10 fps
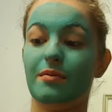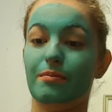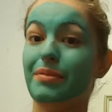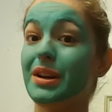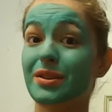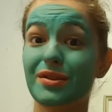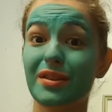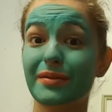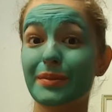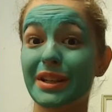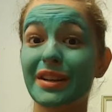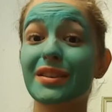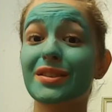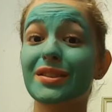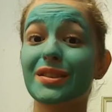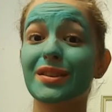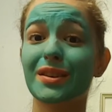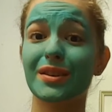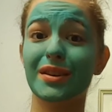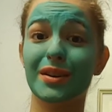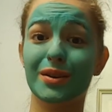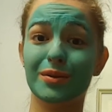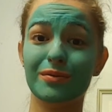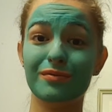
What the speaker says: But it's driving me nuts to not know.